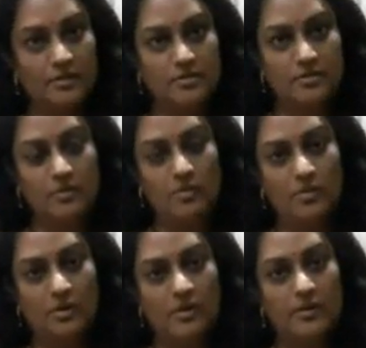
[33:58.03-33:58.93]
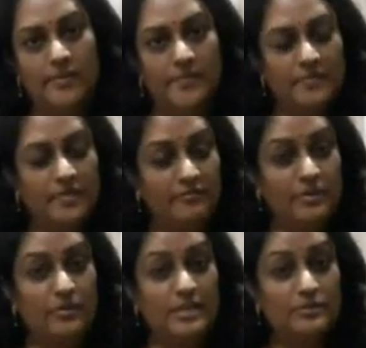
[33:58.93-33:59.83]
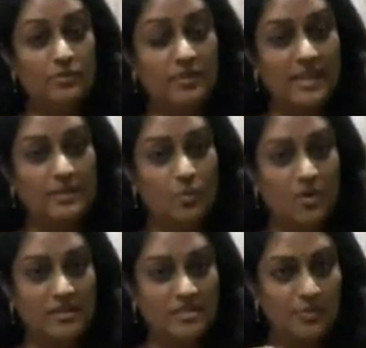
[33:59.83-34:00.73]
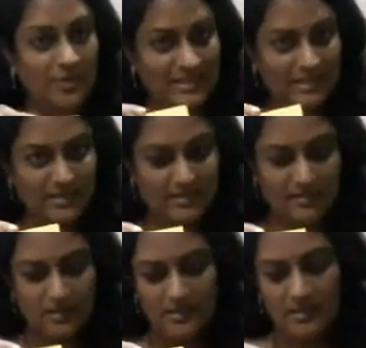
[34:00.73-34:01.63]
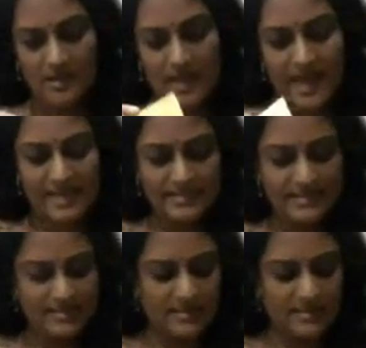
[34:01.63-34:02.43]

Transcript: So we are going to look at the words with as